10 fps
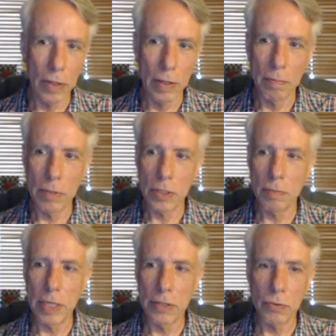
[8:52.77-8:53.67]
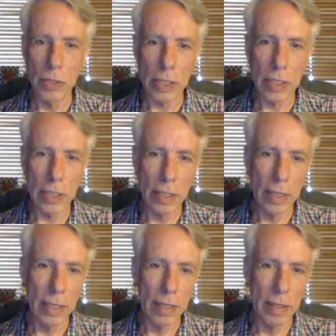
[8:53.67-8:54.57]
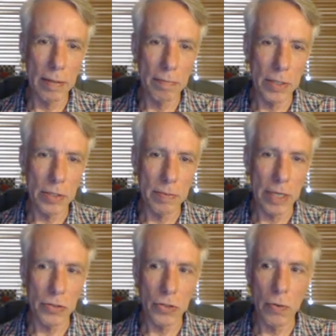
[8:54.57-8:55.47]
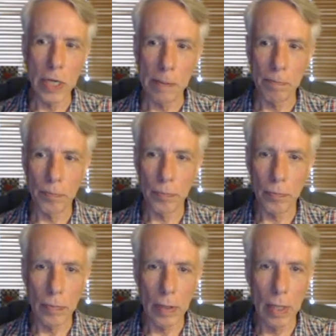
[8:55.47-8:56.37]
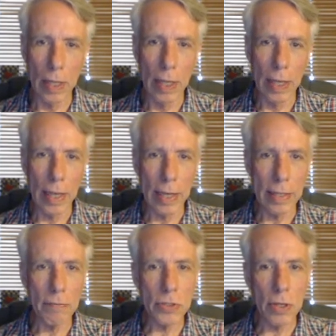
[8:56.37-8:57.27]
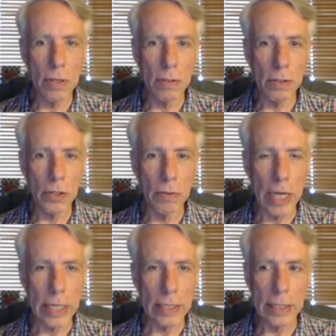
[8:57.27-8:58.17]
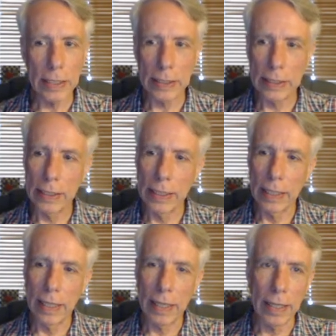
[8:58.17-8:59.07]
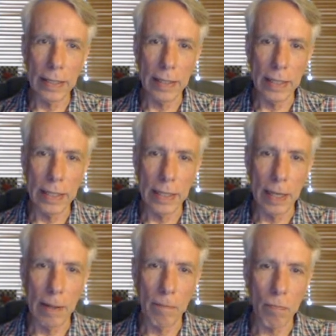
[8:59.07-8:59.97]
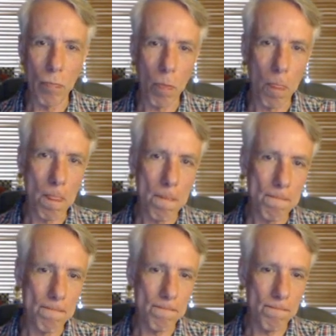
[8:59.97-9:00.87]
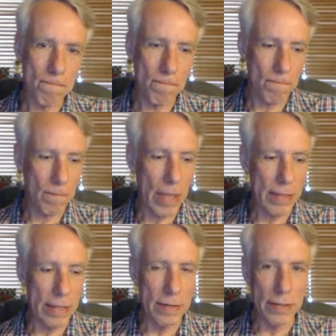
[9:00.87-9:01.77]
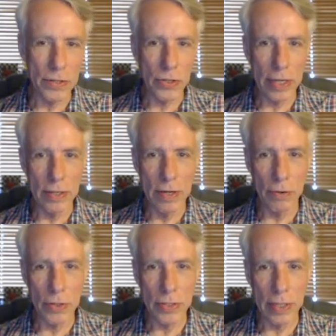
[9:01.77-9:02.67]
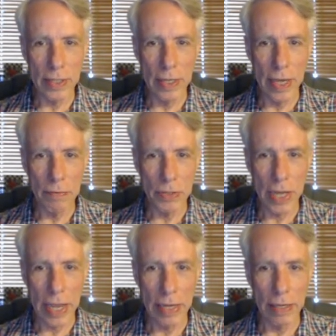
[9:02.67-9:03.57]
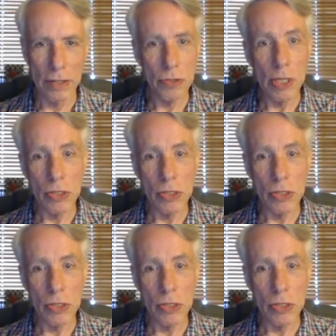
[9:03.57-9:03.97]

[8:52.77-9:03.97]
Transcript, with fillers: Bishop takes rook, bishop takes queen. And that was all correct. And then um, at the end of this, you had to notice that the knight was hanging, as well as